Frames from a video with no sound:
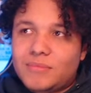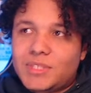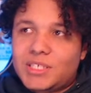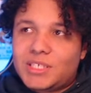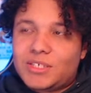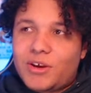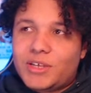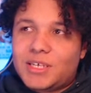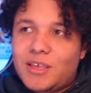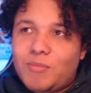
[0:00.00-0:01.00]
sorry
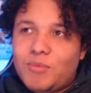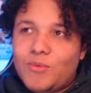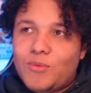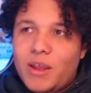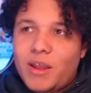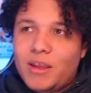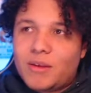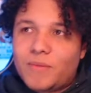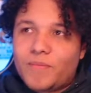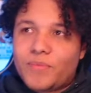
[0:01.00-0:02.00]
to keep you waiting.
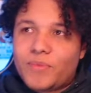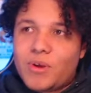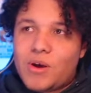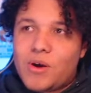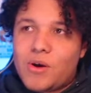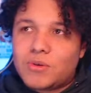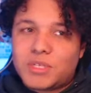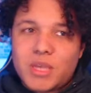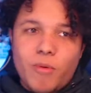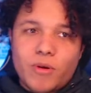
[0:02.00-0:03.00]
Oh,
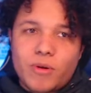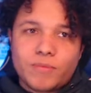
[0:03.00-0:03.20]
Saber,